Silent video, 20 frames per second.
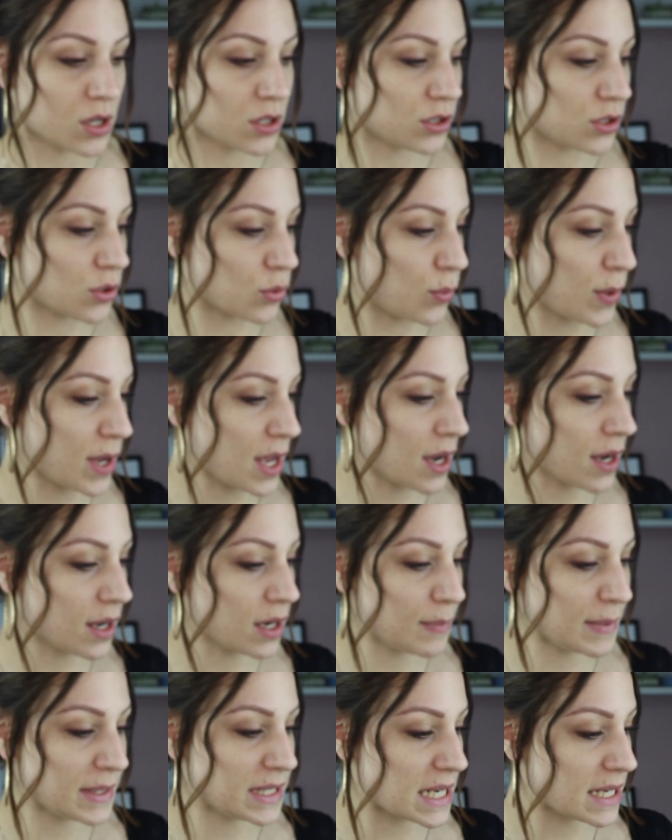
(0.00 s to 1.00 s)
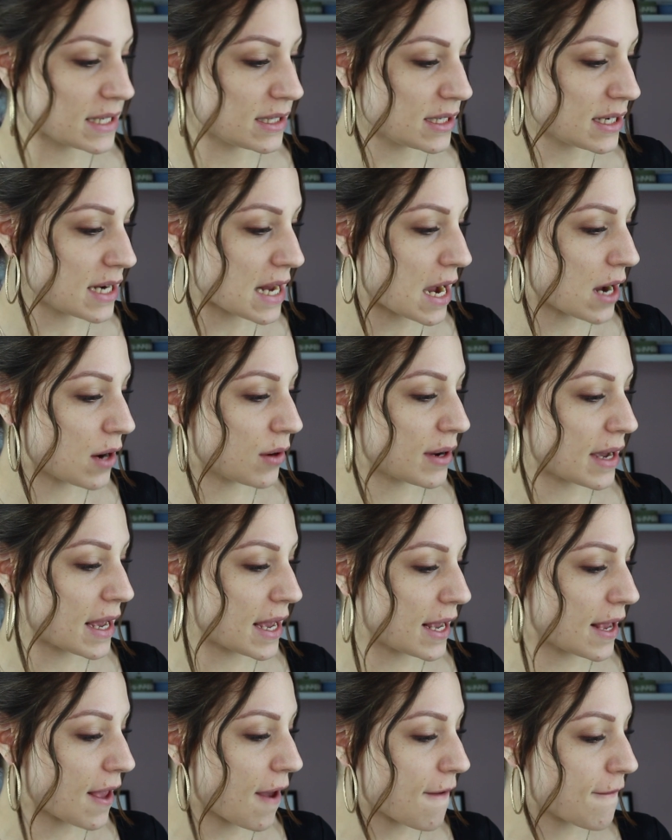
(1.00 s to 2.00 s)
So we are going to be testing out
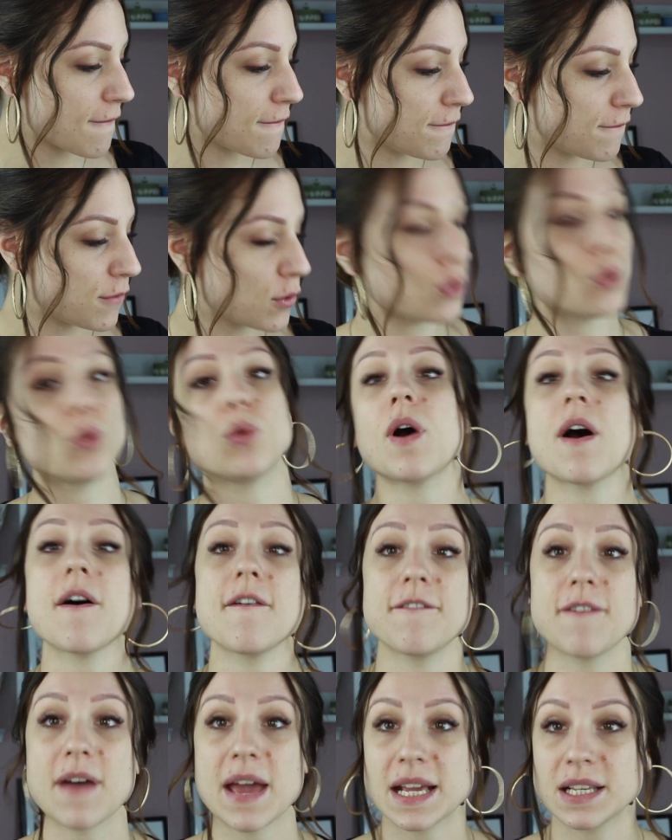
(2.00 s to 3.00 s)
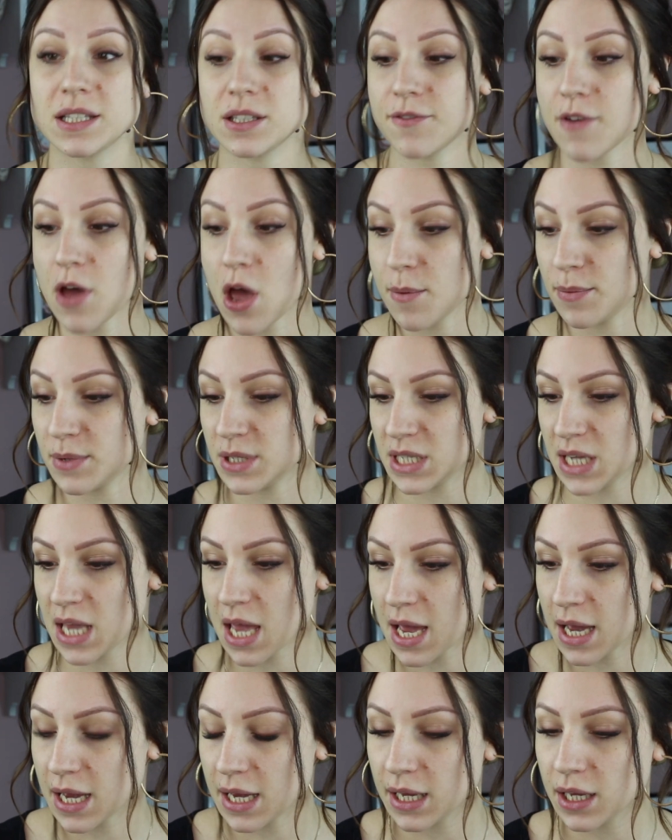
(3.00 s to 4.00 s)
a full face of Urban
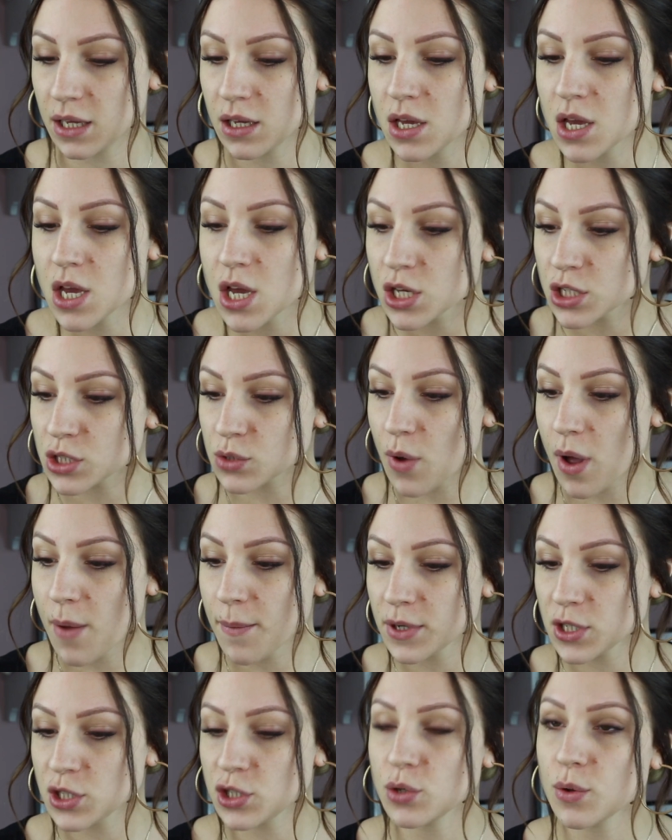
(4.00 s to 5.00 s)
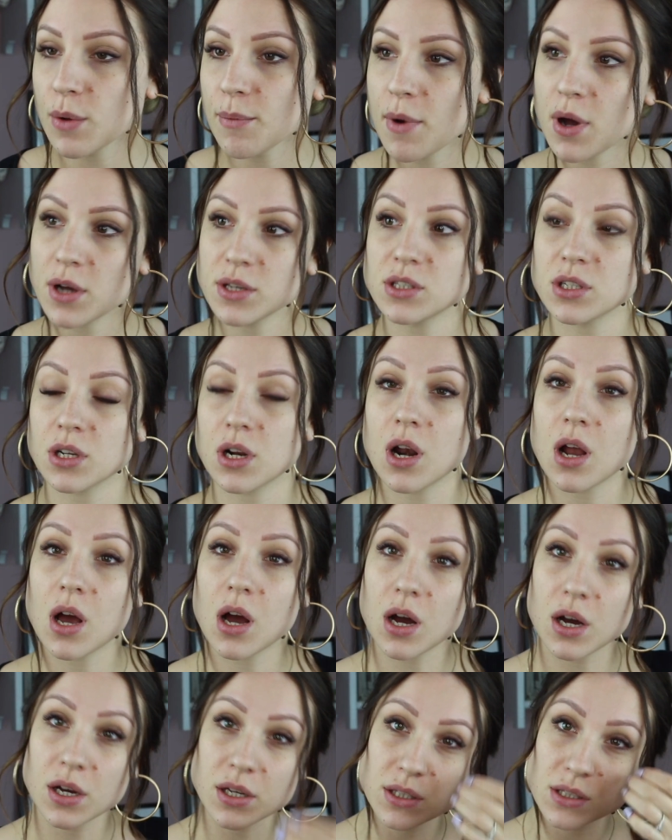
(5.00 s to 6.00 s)
Decay. So I went to a
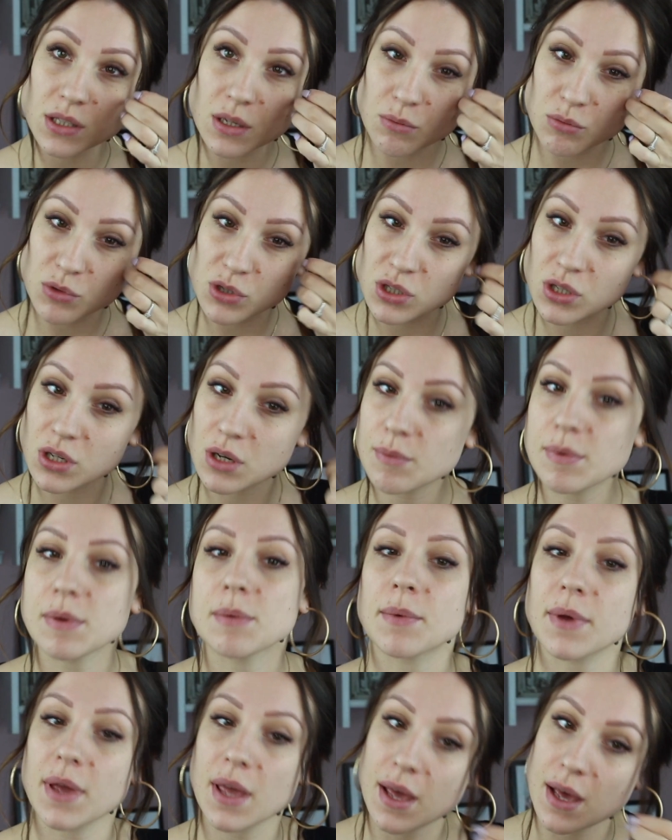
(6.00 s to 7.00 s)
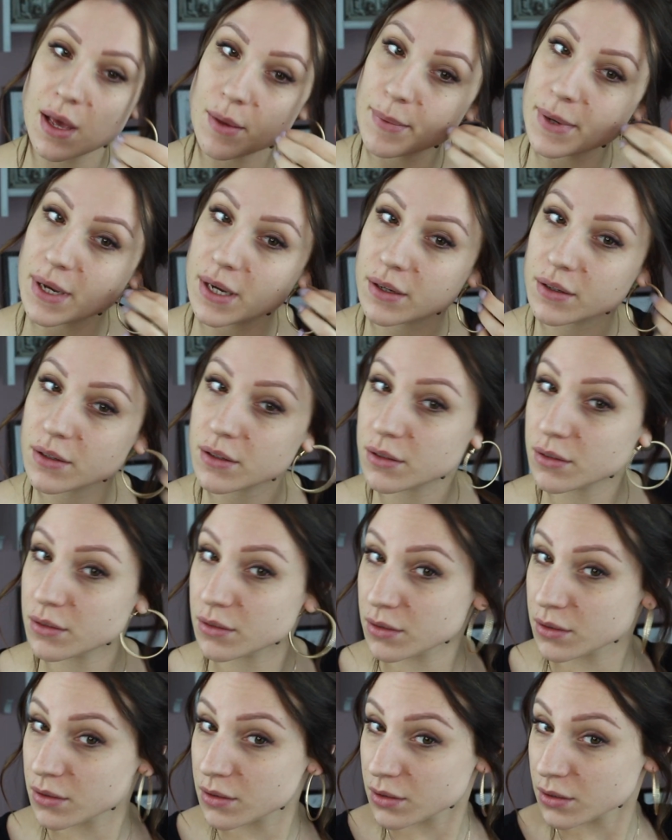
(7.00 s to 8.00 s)
masterclass. I'm just going to pin my hair back,
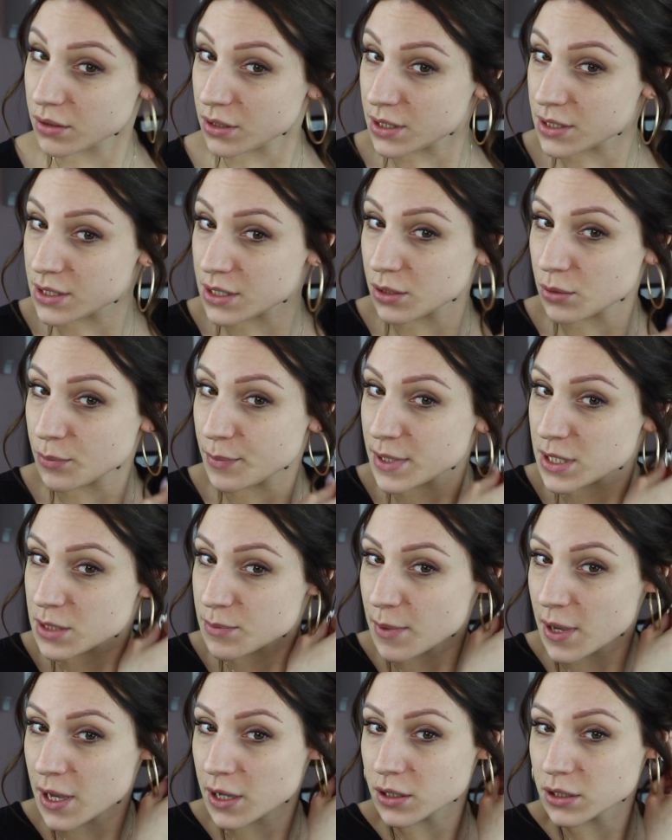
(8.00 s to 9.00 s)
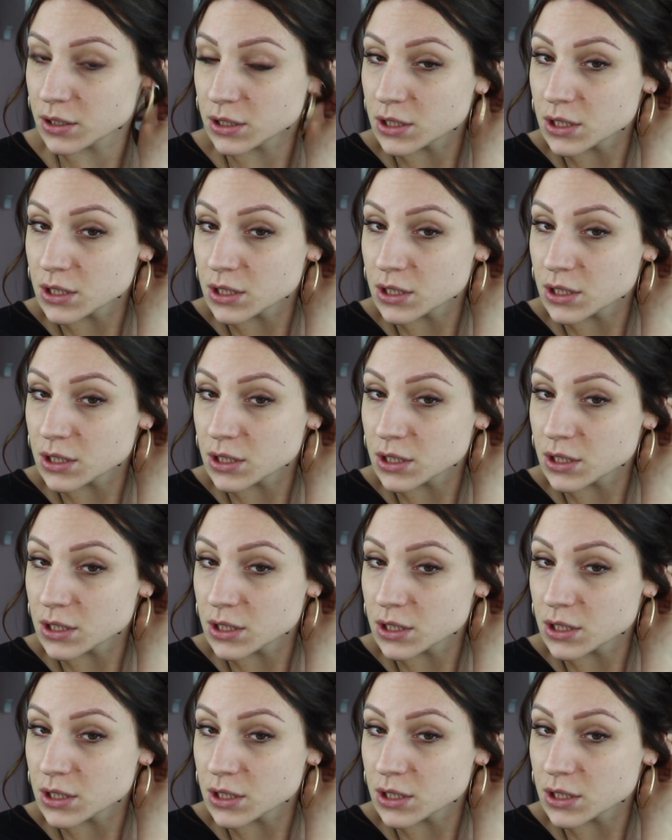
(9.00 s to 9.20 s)
these little bits back.